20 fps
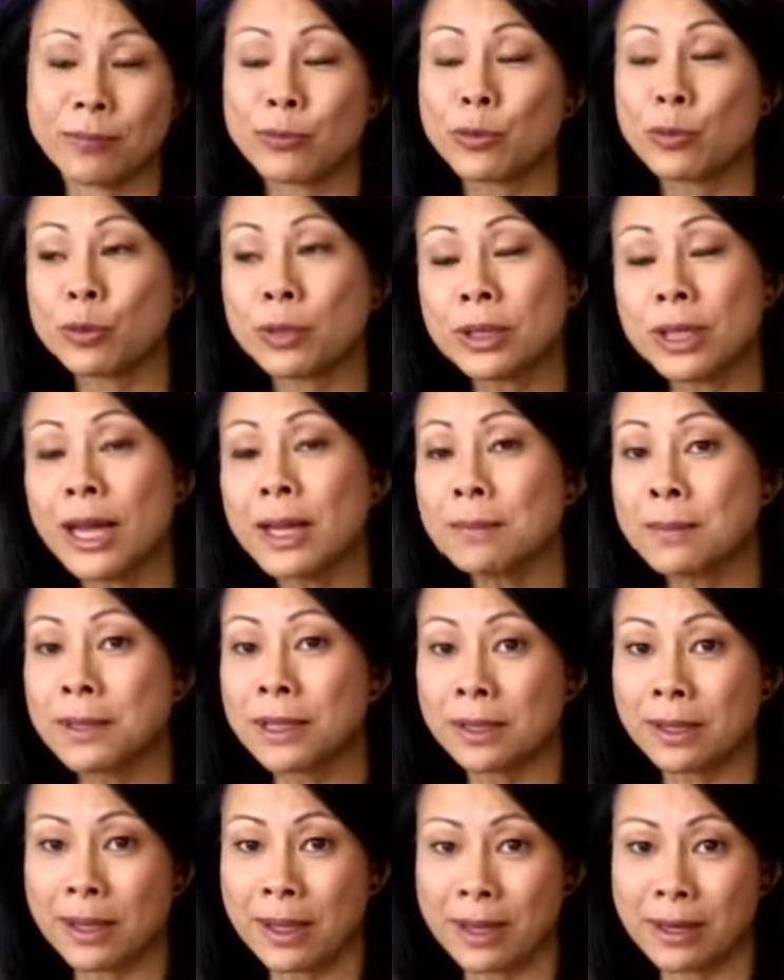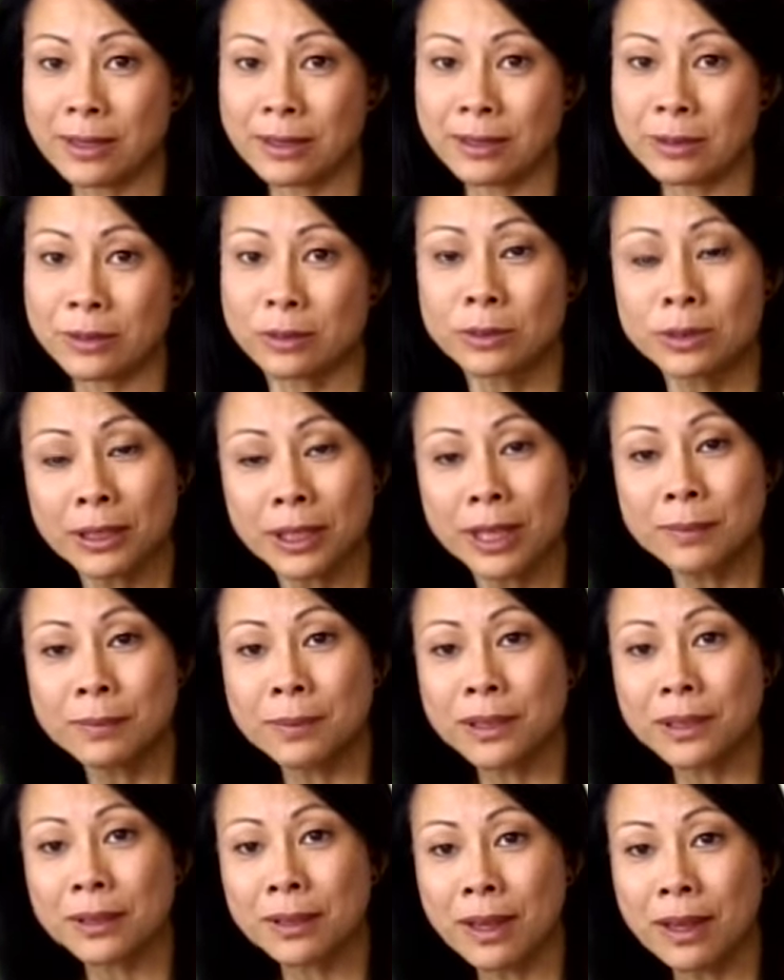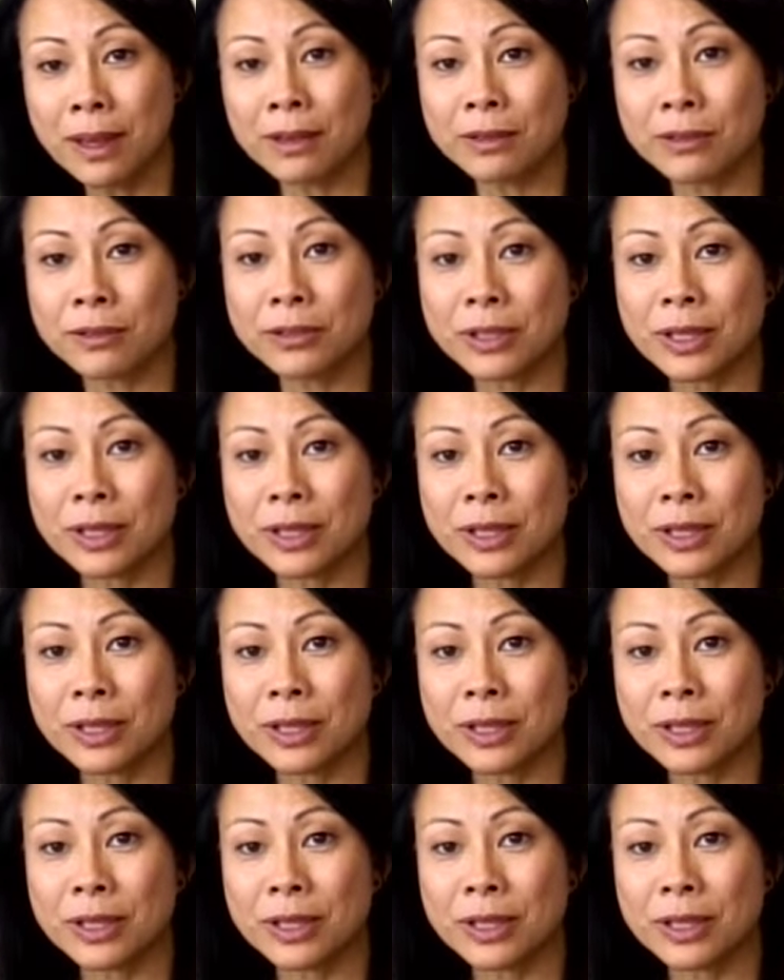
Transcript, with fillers: will i be liked will i be loved